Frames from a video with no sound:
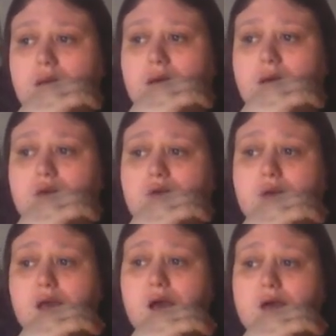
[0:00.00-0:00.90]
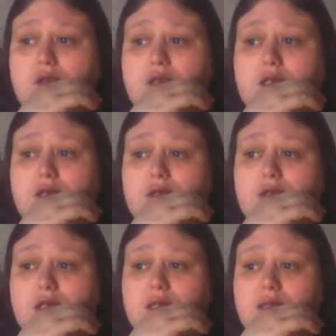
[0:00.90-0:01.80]
So yeah,
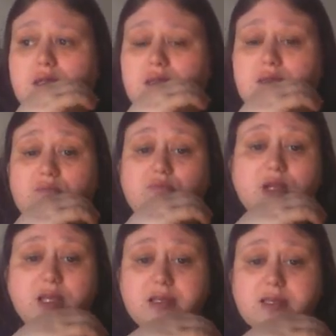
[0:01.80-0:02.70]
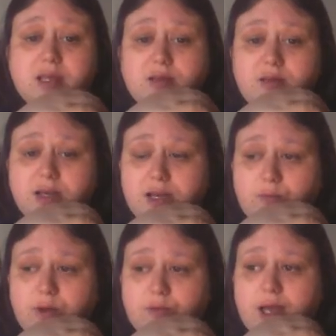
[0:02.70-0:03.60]
she's really settling in
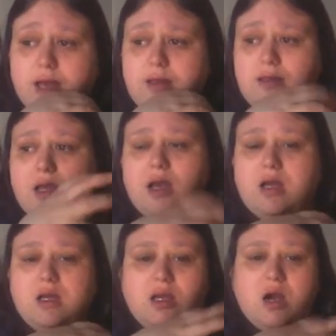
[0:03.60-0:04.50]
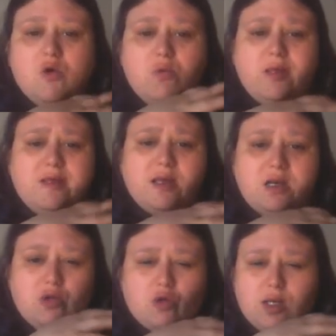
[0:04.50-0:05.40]
well, guys. I hope you are
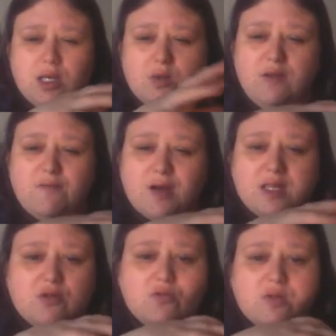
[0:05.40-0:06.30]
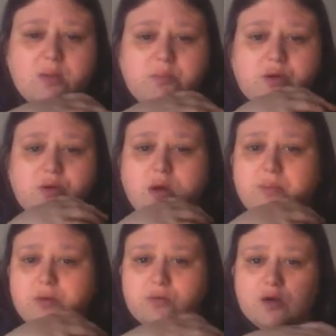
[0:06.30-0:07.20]
enjoying the wee videos that I'm putting up
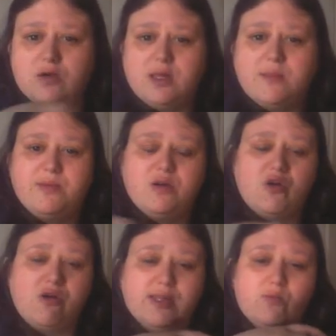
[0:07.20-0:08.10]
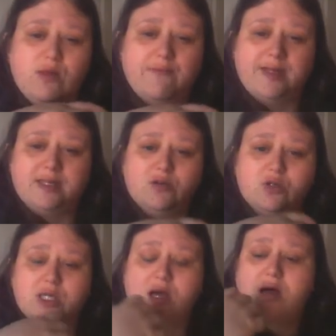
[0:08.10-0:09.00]
as well, because I've been recording wee videos
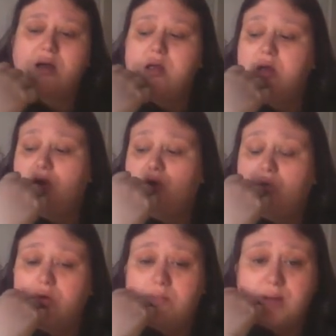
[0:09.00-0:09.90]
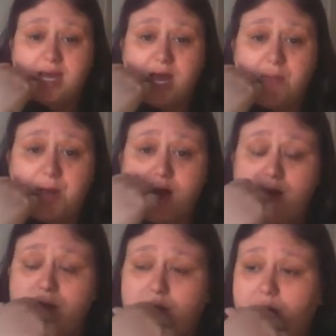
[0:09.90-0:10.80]
there on my camera,
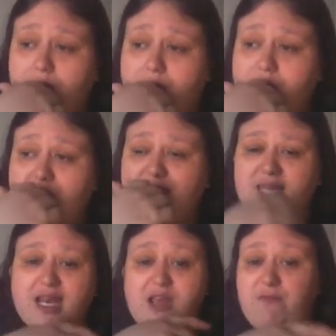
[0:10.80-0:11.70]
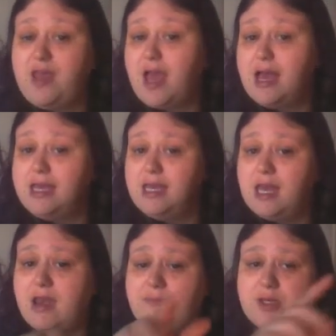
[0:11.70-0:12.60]
but it's an AVI,
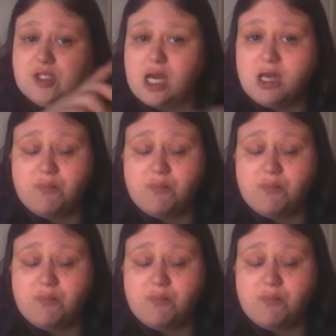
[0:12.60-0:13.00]
and I've been trying to